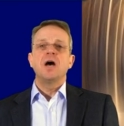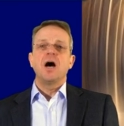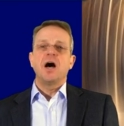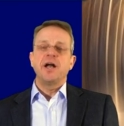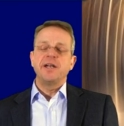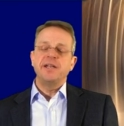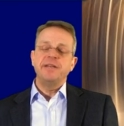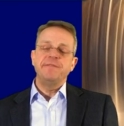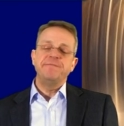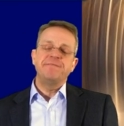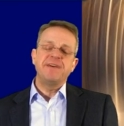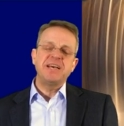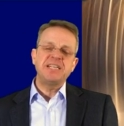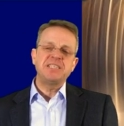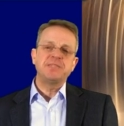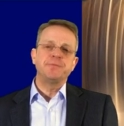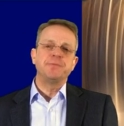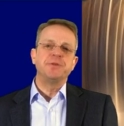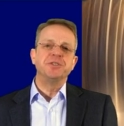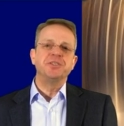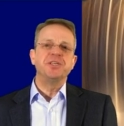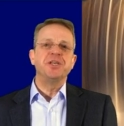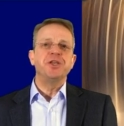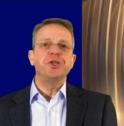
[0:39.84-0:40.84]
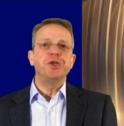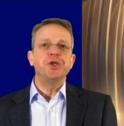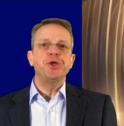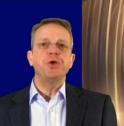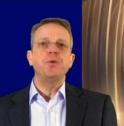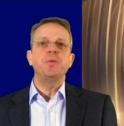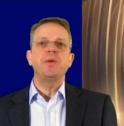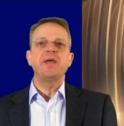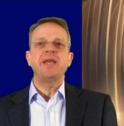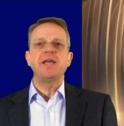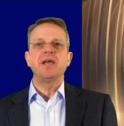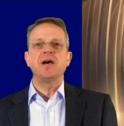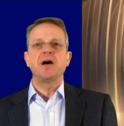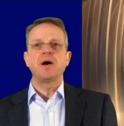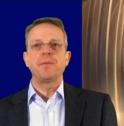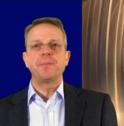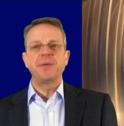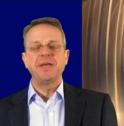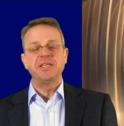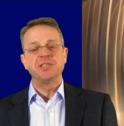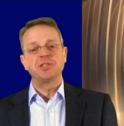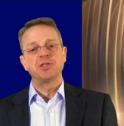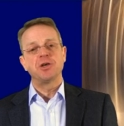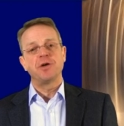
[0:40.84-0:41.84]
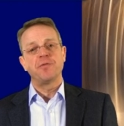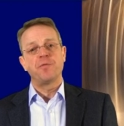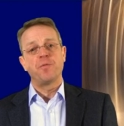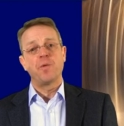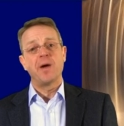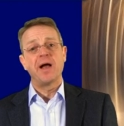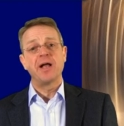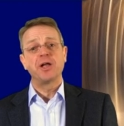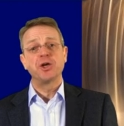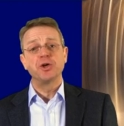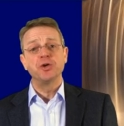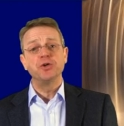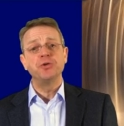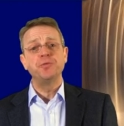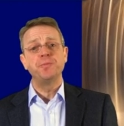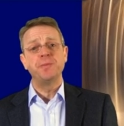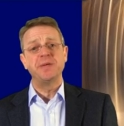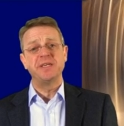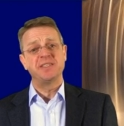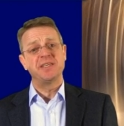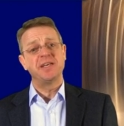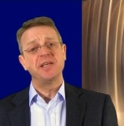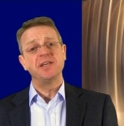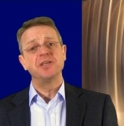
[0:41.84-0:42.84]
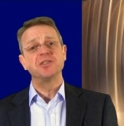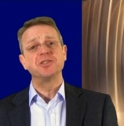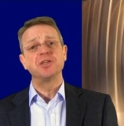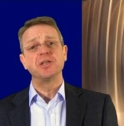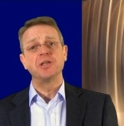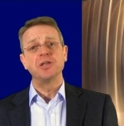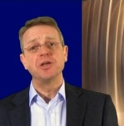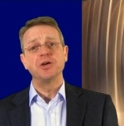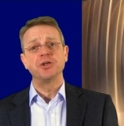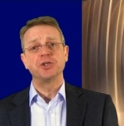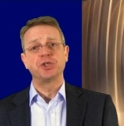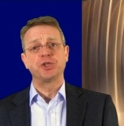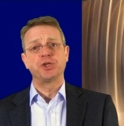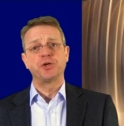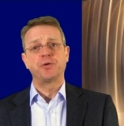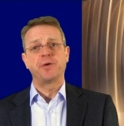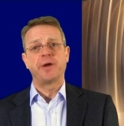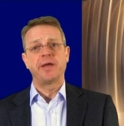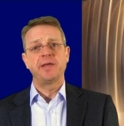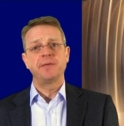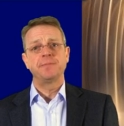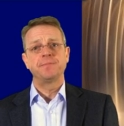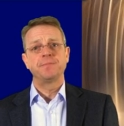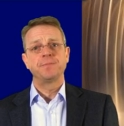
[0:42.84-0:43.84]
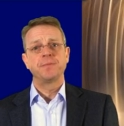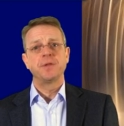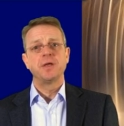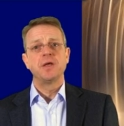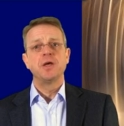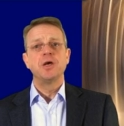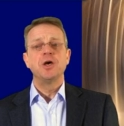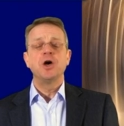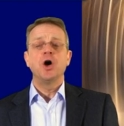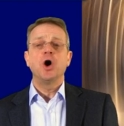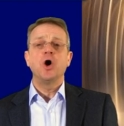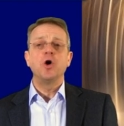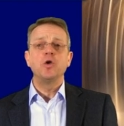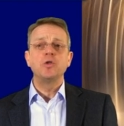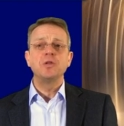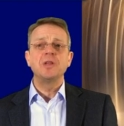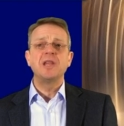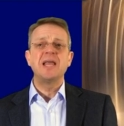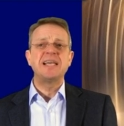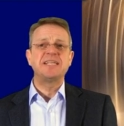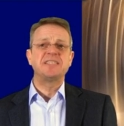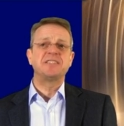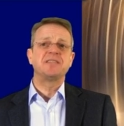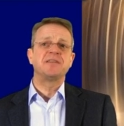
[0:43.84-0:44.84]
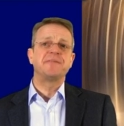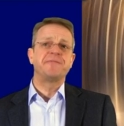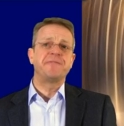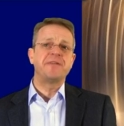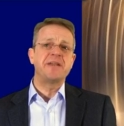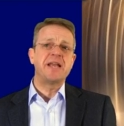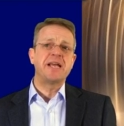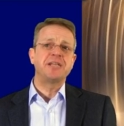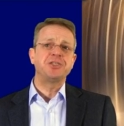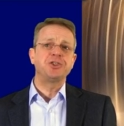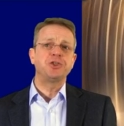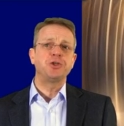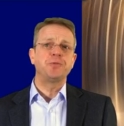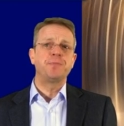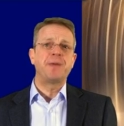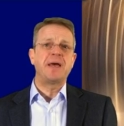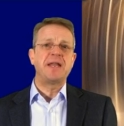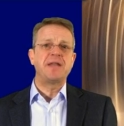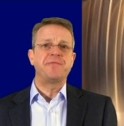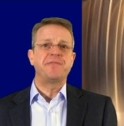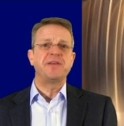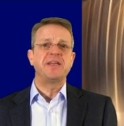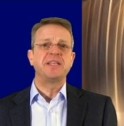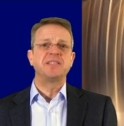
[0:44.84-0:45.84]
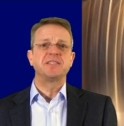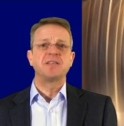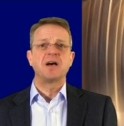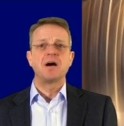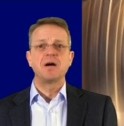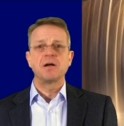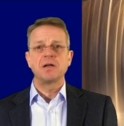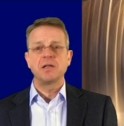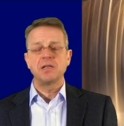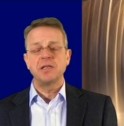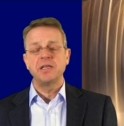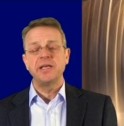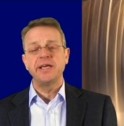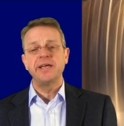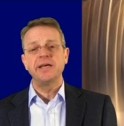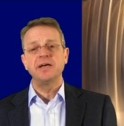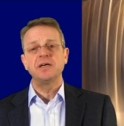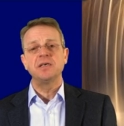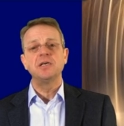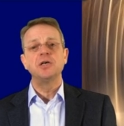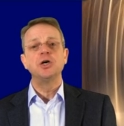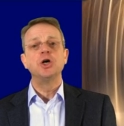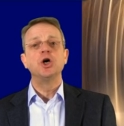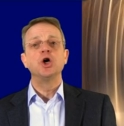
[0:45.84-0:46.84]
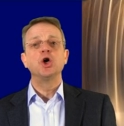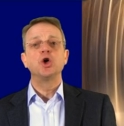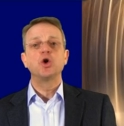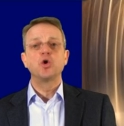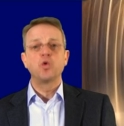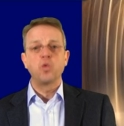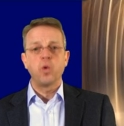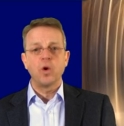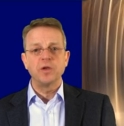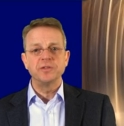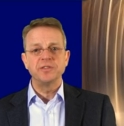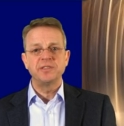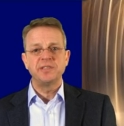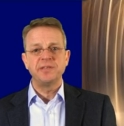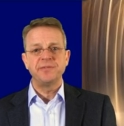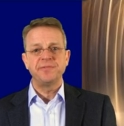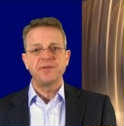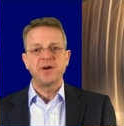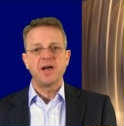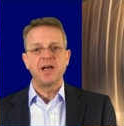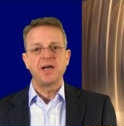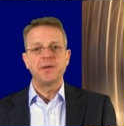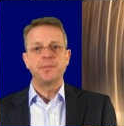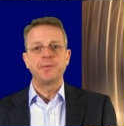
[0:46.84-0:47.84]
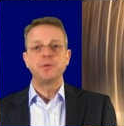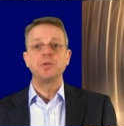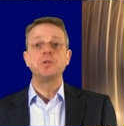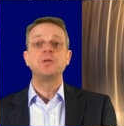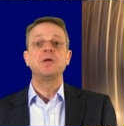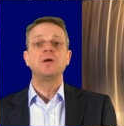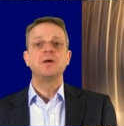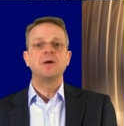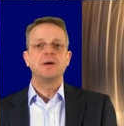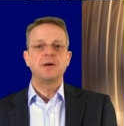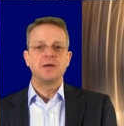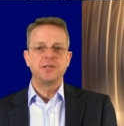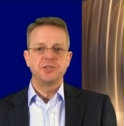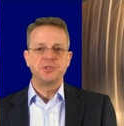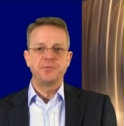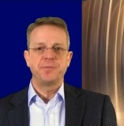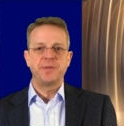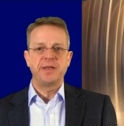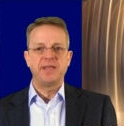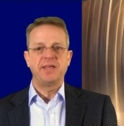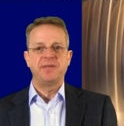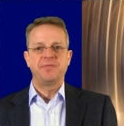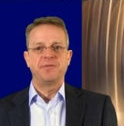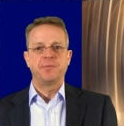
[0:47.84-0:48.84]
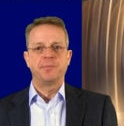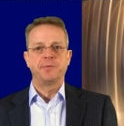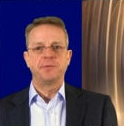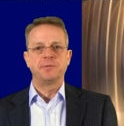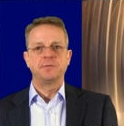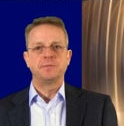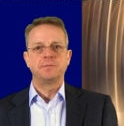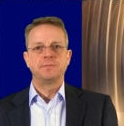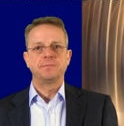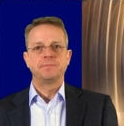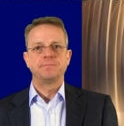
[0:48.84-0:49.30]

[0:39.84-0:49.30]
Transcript: An investment in new ERP software could be seen as a luxury, unless the financial benefits are clear, quantifiable, and believable.